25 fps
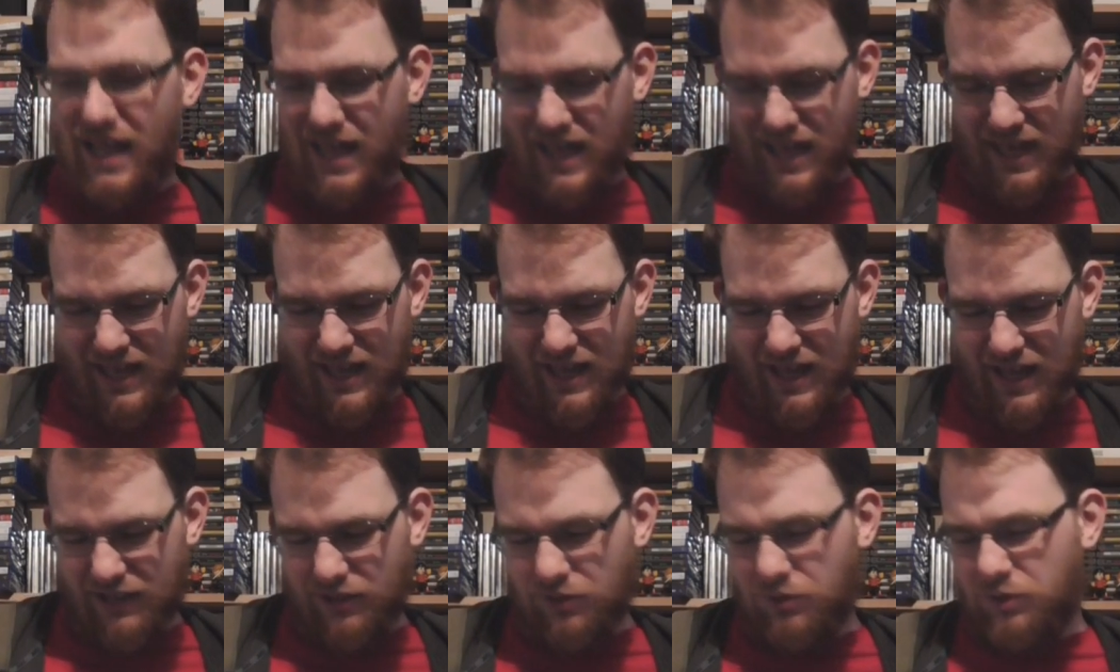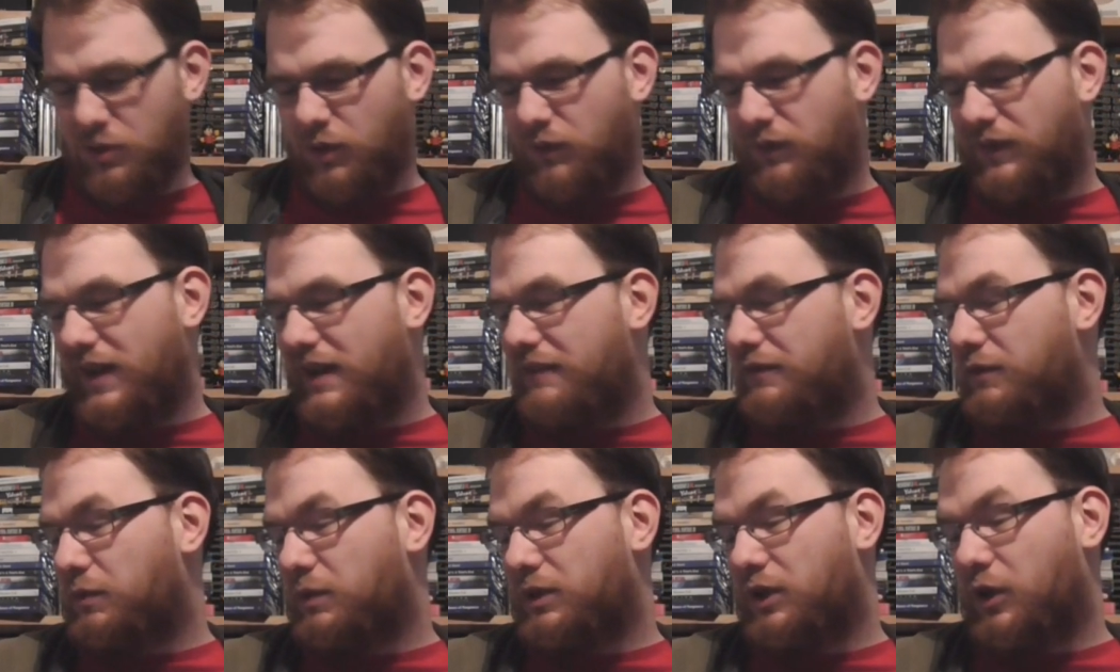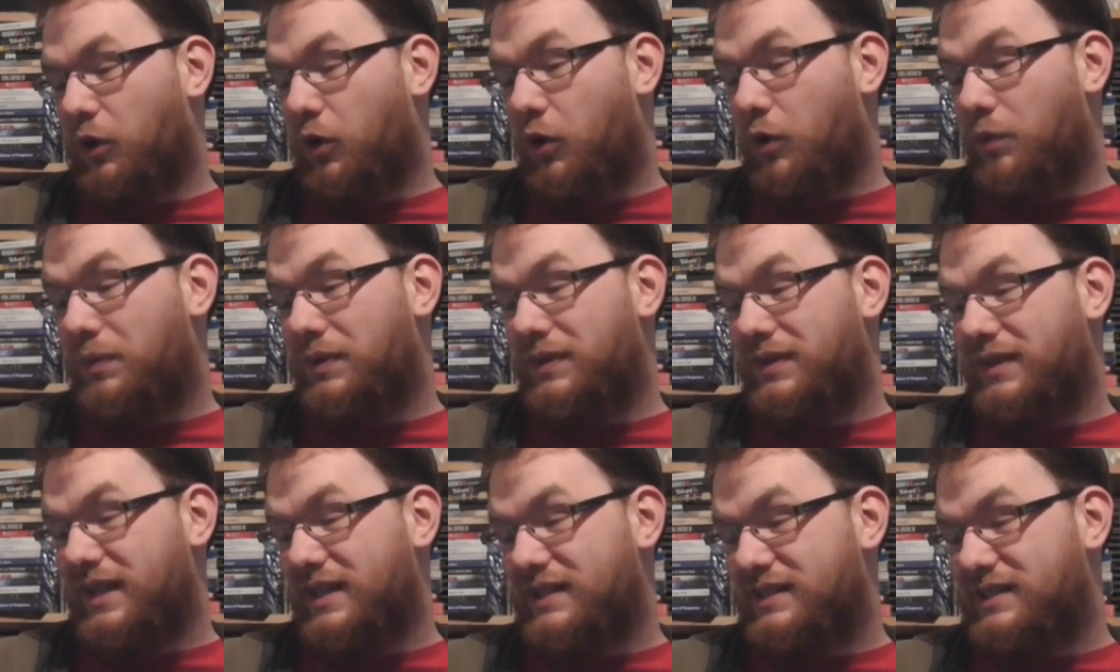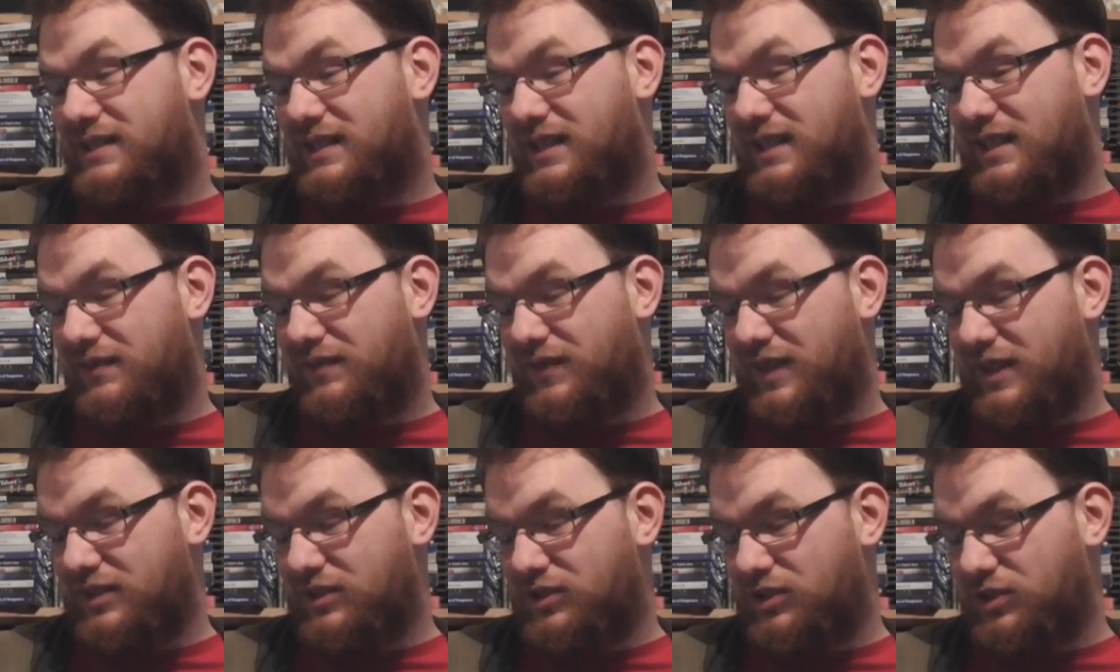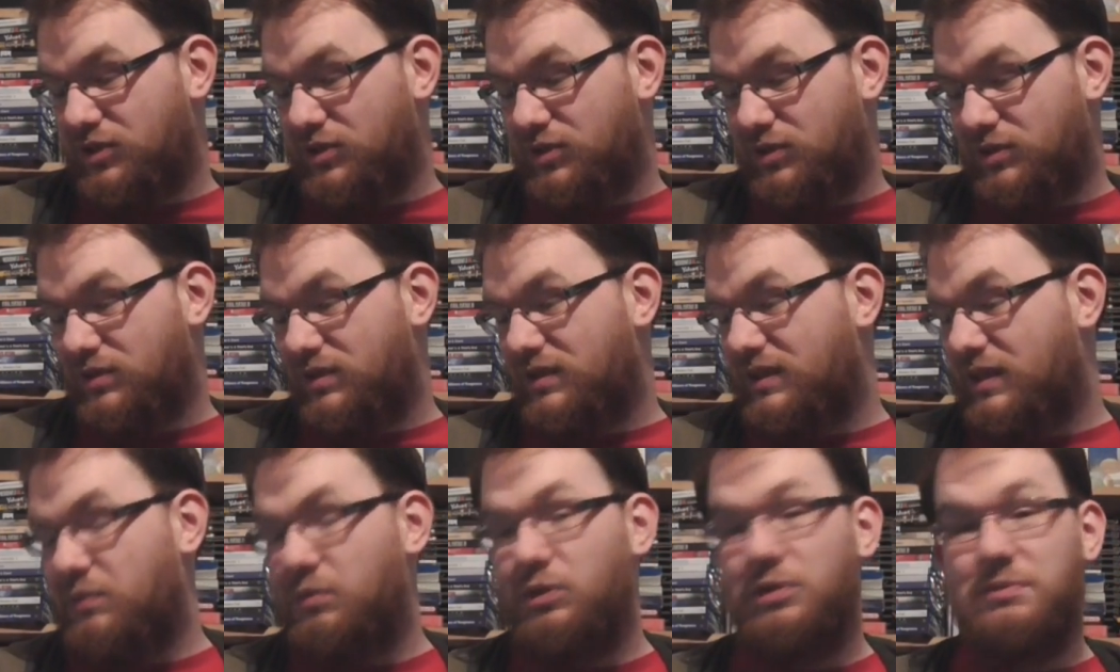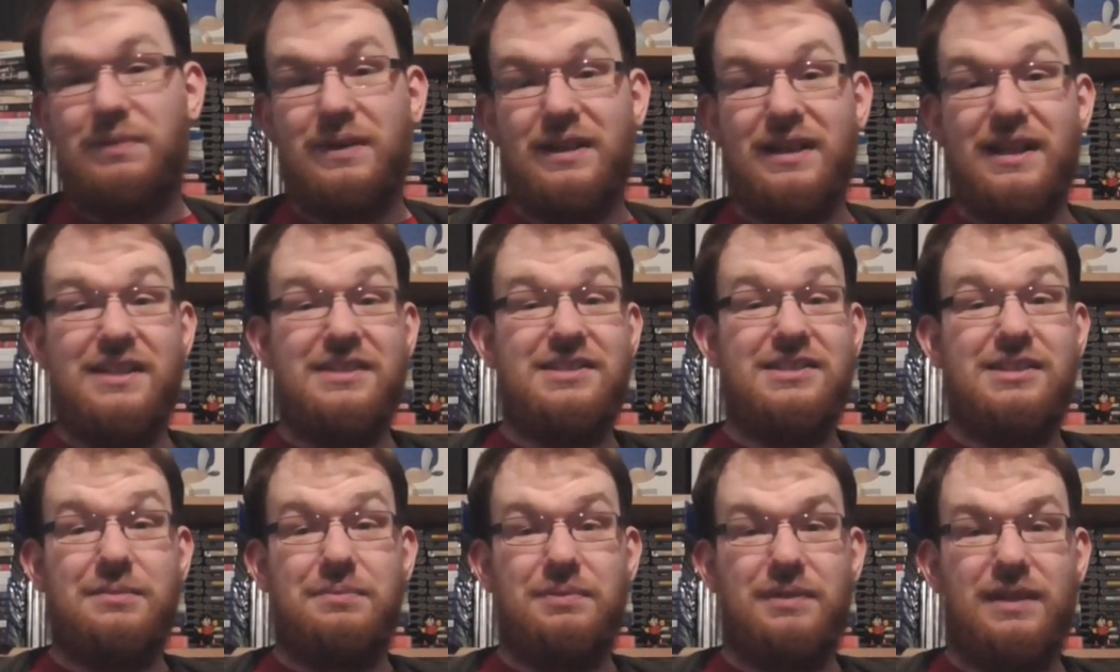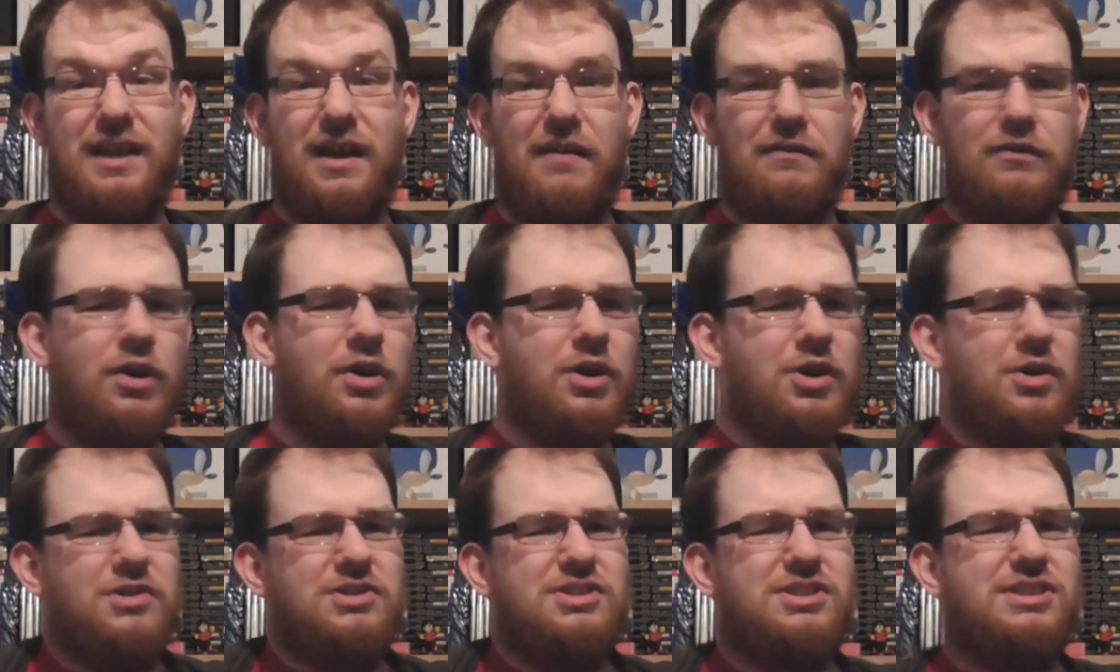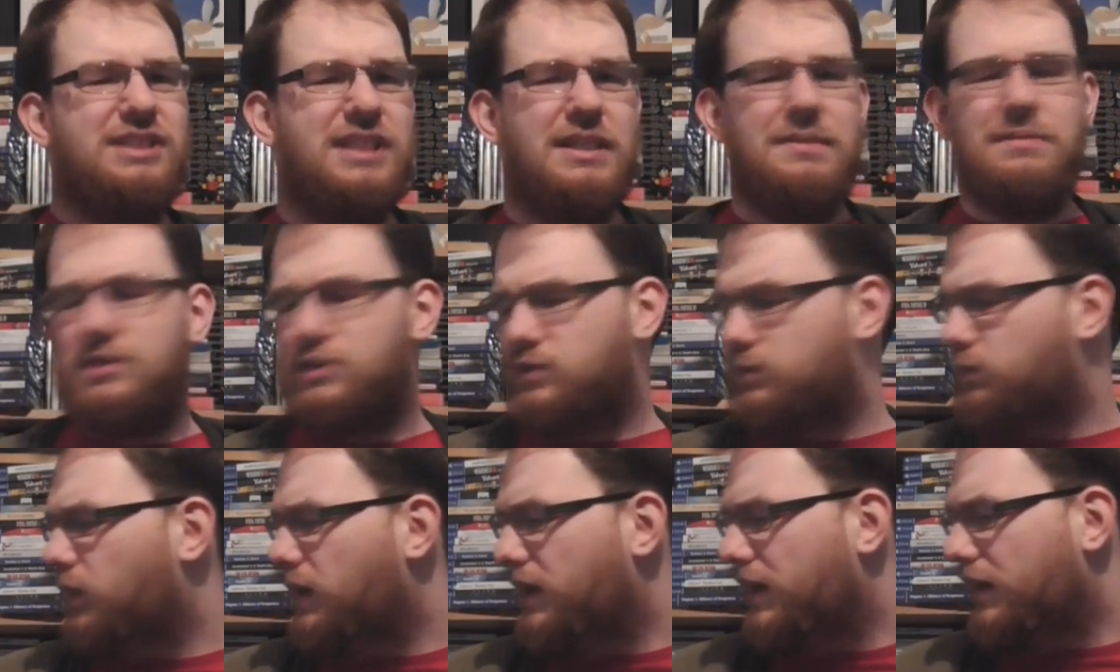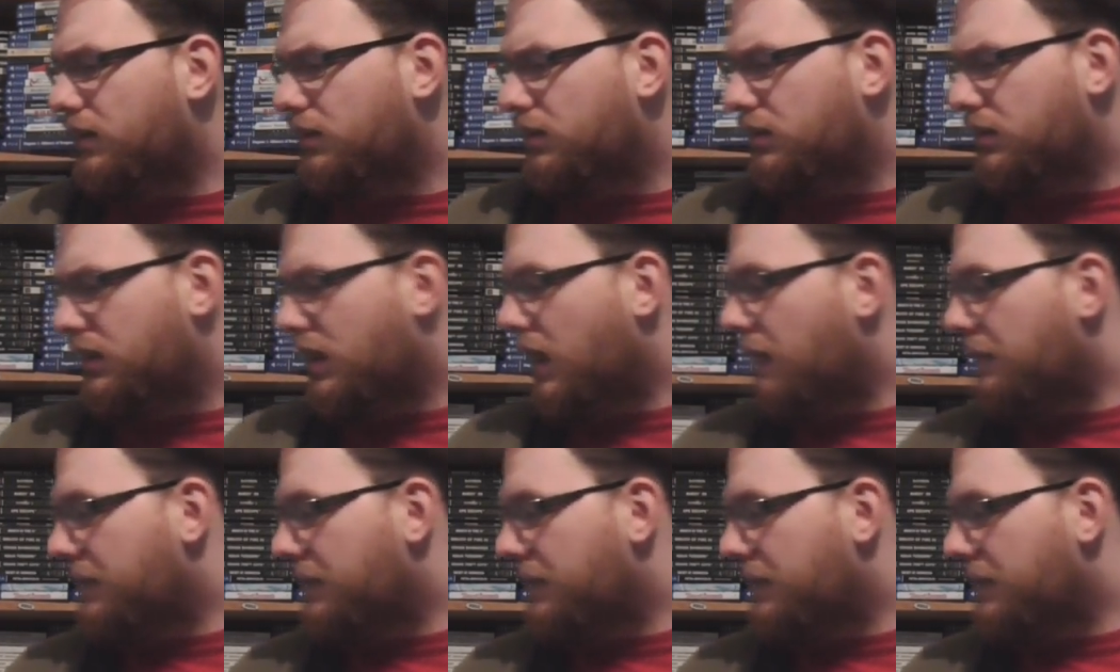I don't know if I ever want to open this, and if I do, it would be nice to play. I've got it on Steam as well.